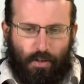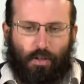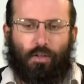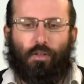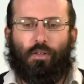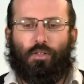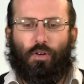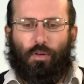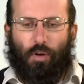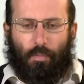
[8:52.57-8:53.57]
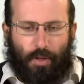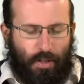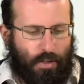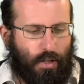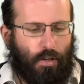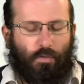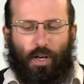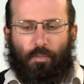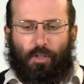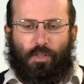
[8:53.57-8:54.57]
and Tony Robbins,
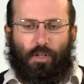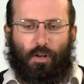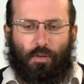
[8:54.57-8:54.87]
famous